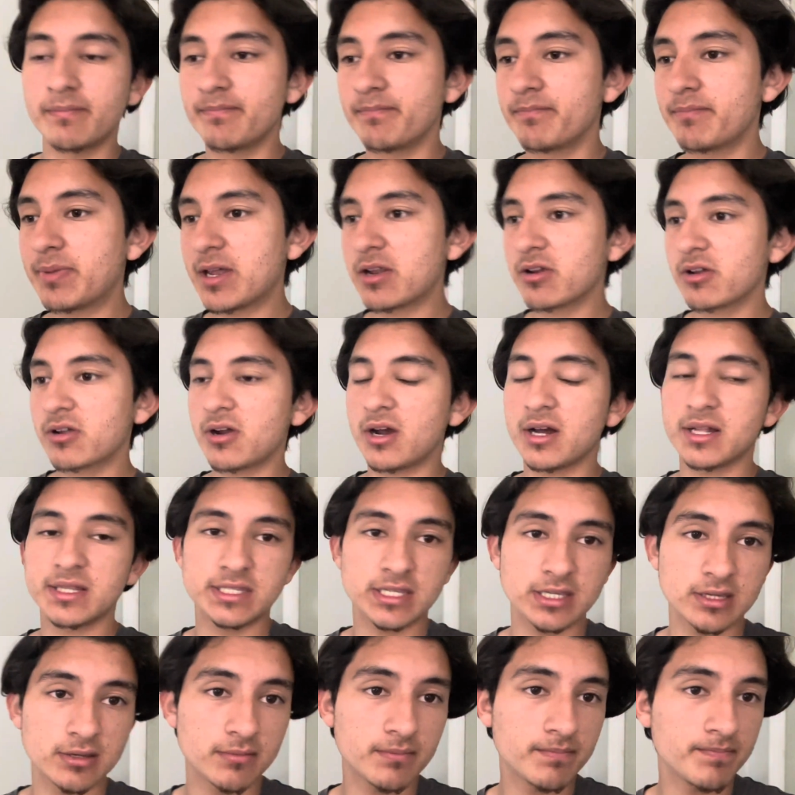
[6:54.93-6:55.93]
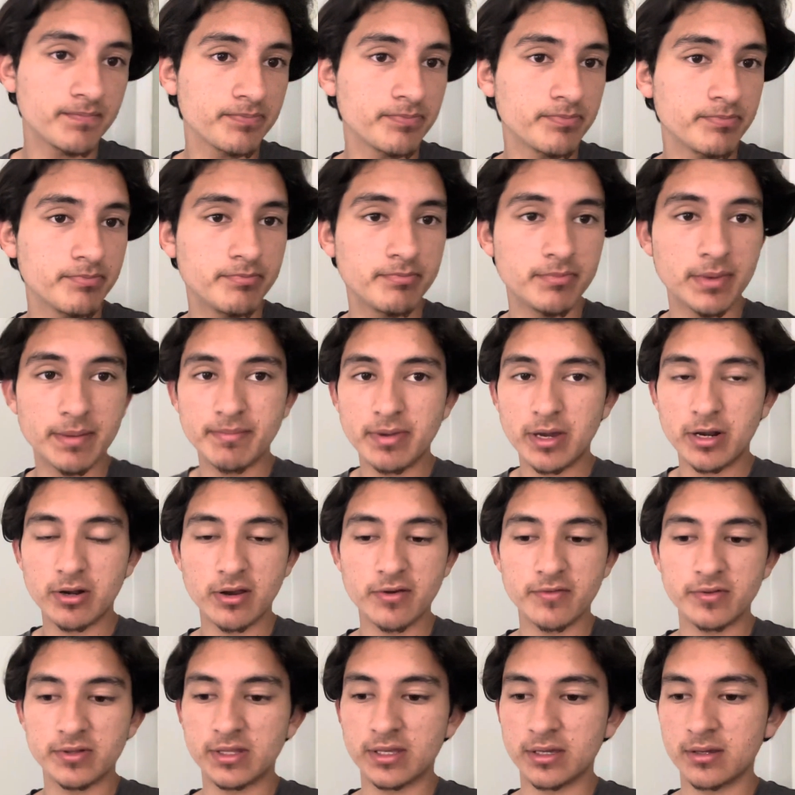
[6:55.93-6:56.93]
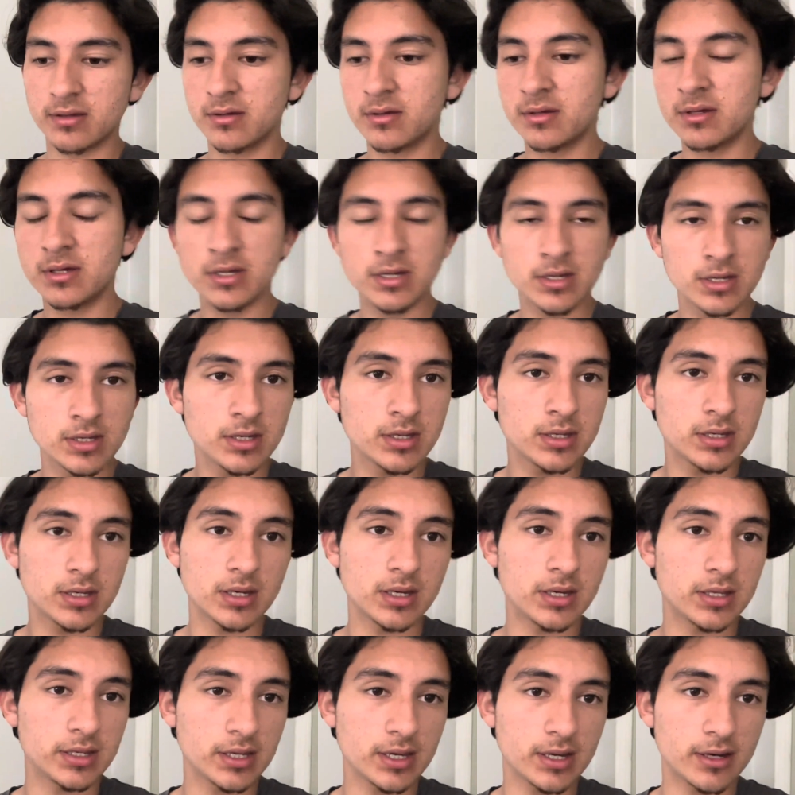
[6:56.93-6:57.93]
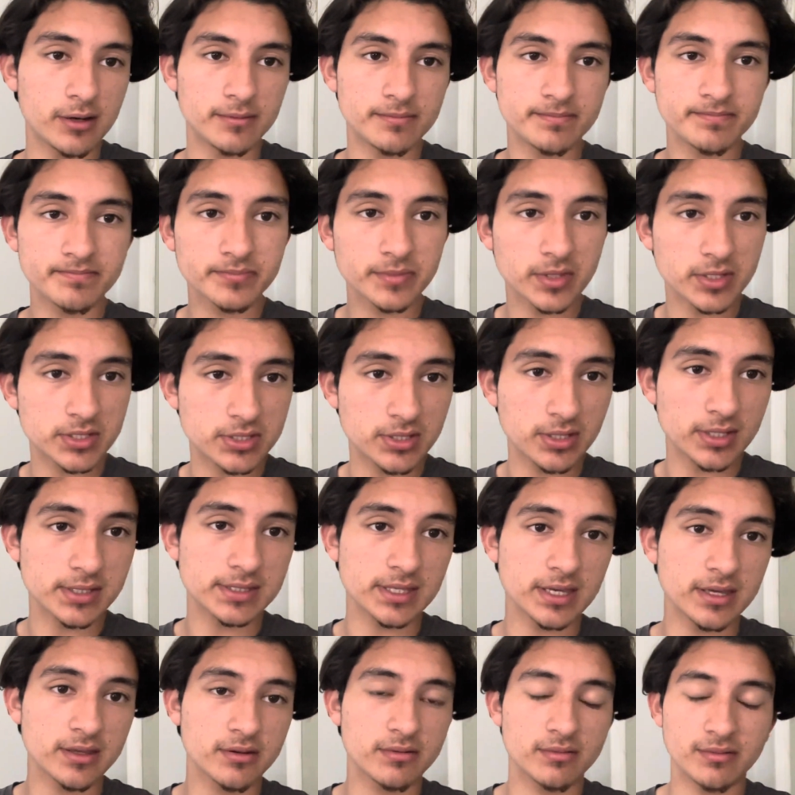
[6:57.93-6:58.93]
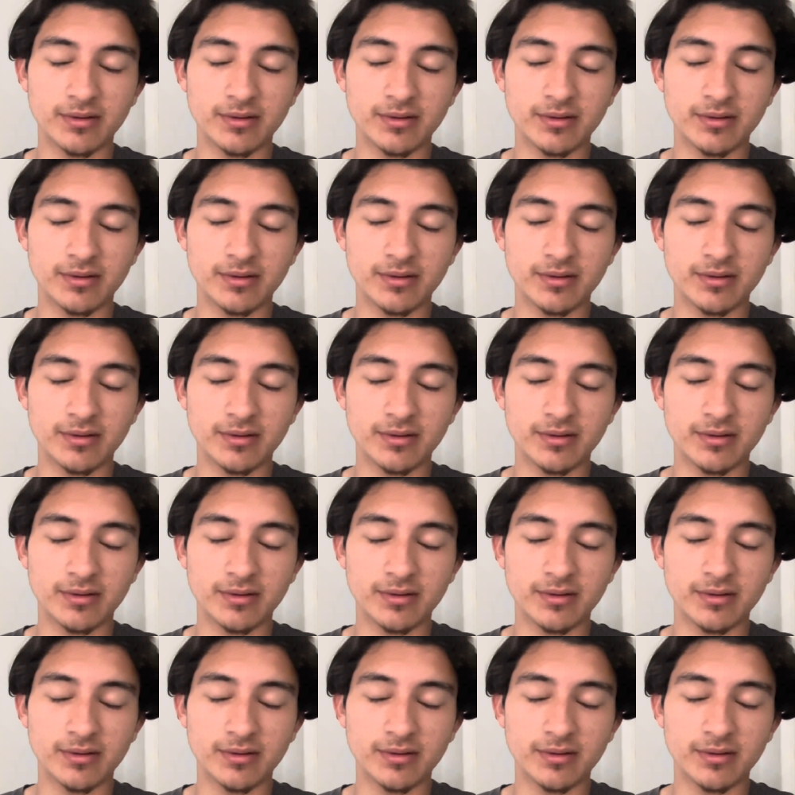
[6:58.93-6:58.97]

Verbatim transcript: Better content, better everything. And yeah, I'll see you guys later.